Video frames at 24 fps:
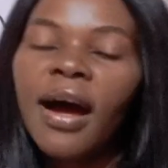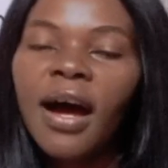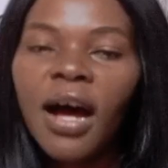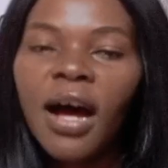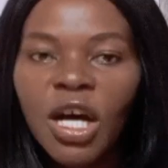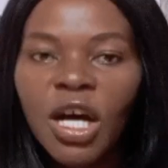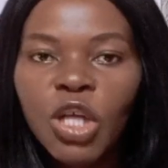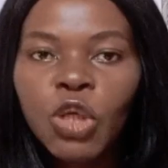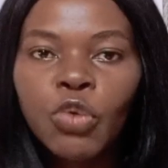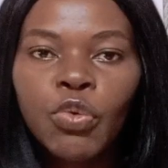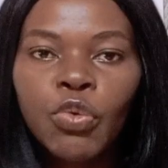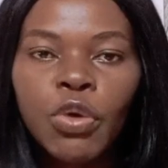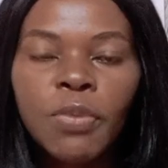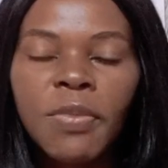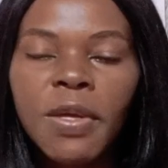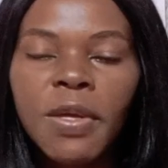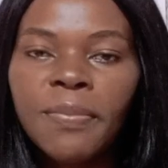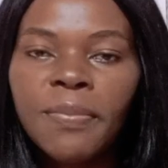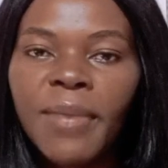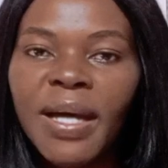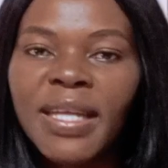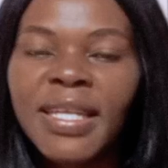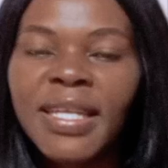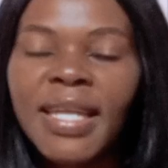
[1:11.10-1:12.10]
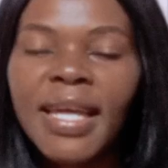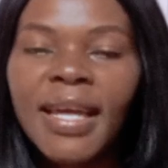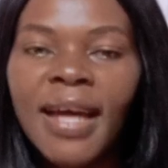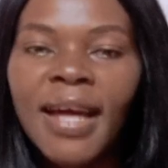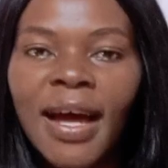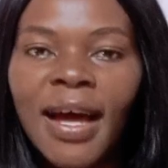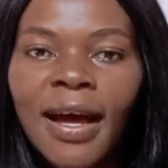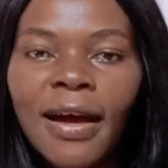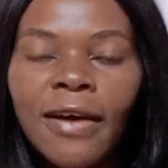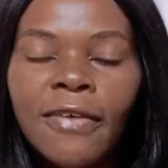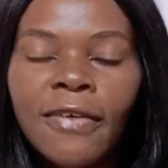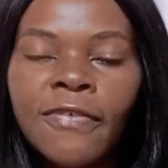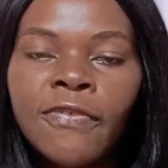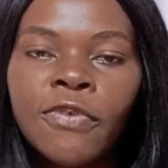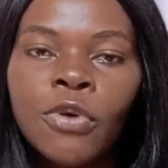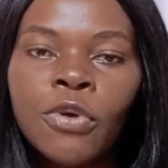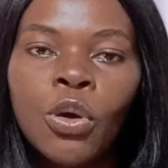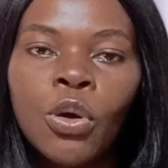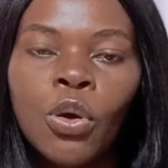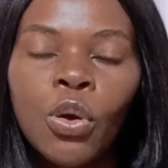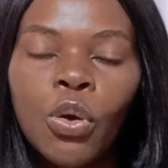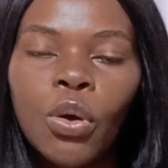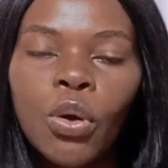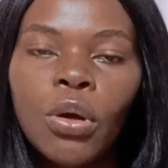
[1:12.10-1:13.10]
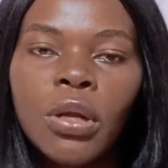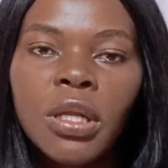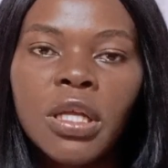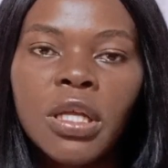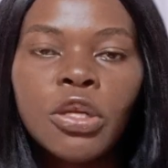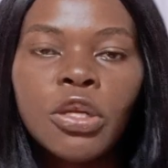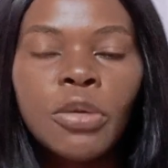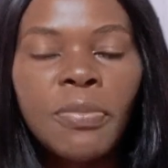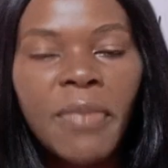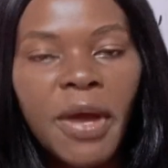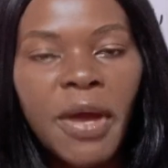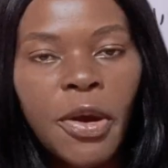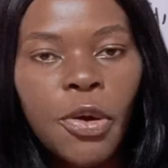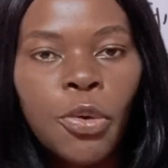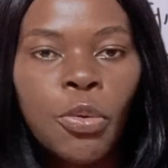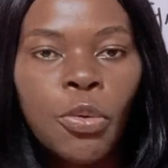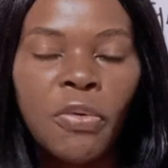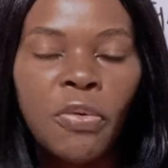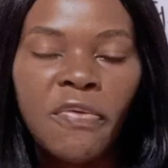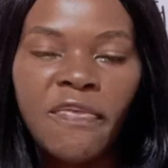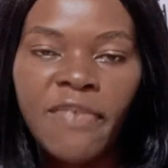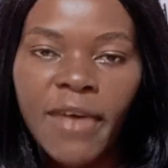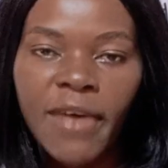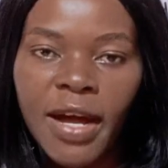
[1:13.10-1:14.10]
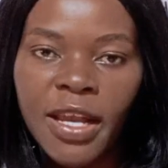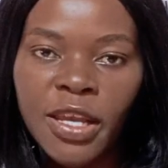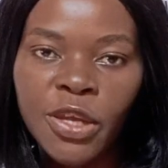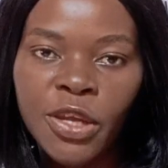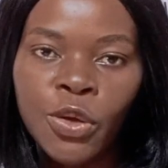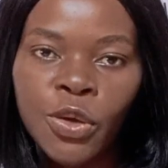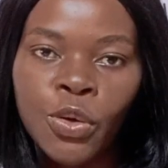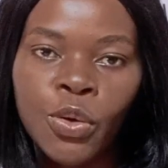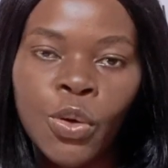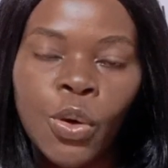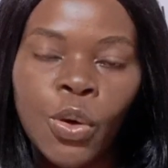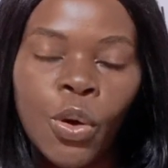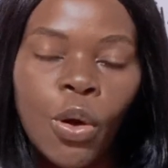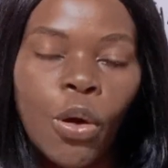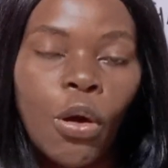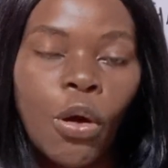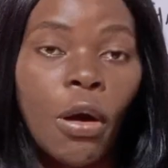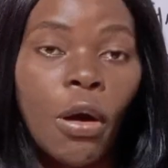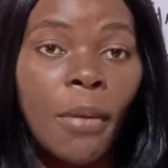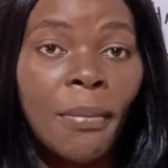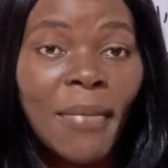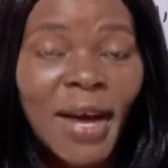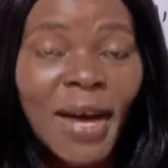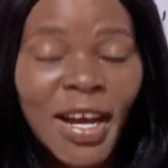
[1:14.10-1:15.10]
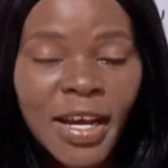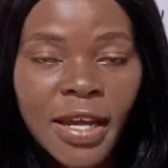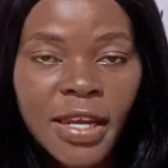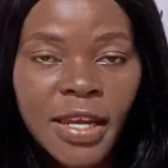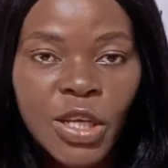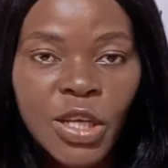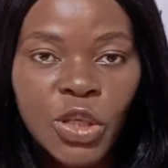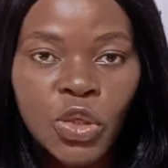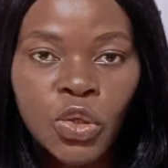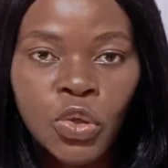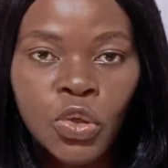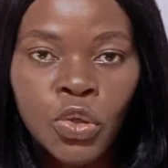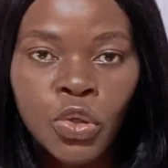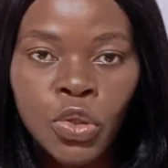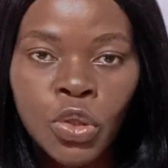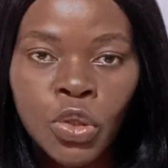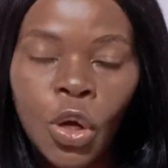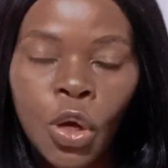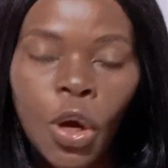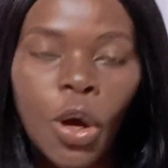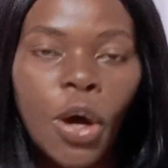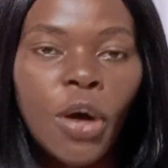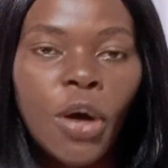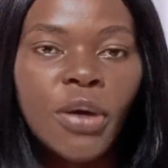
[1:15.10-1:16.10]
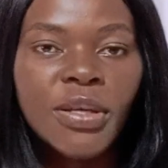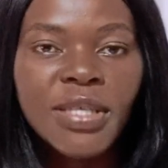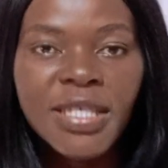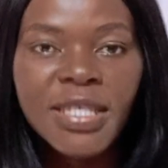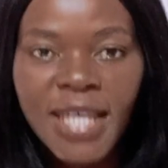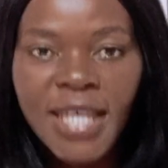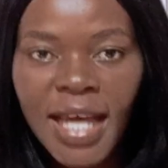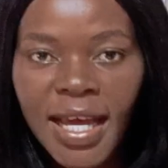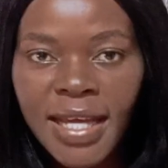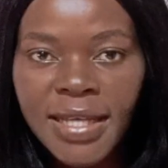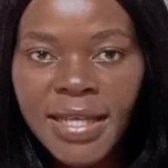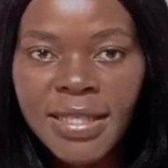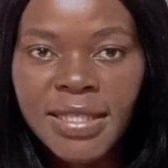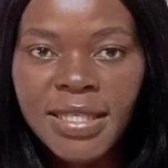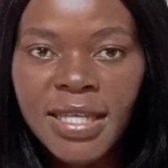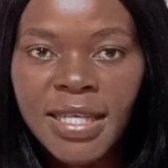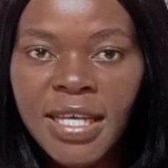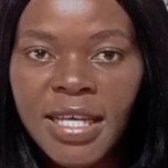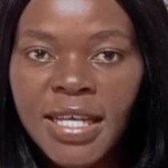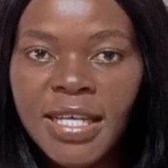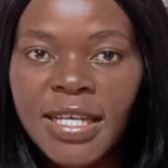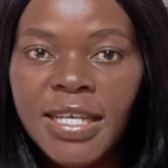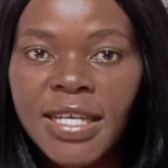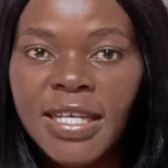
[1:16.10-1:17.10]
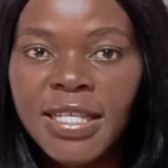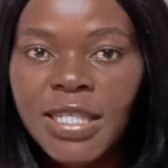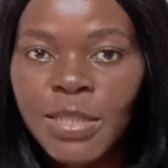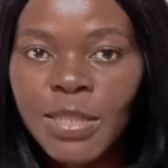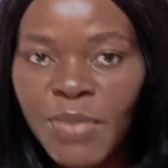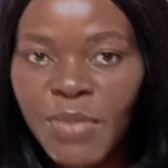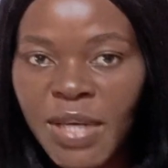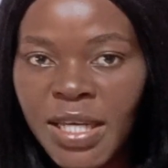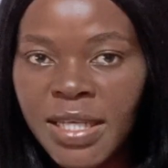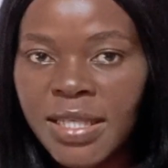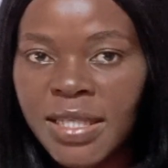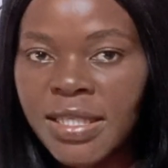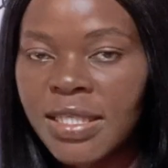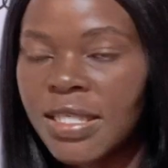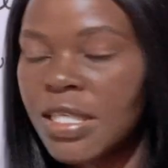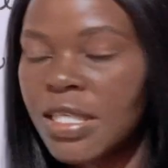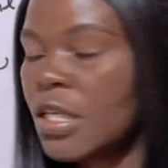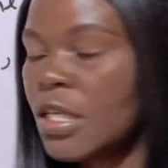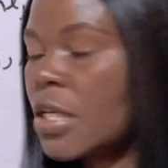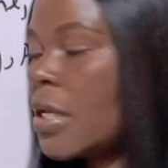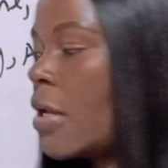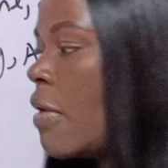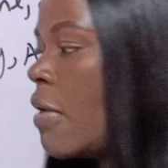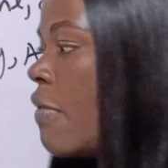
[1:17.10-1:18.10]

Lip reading: how do we mean by they have only numerical value or magnitude or size? It means,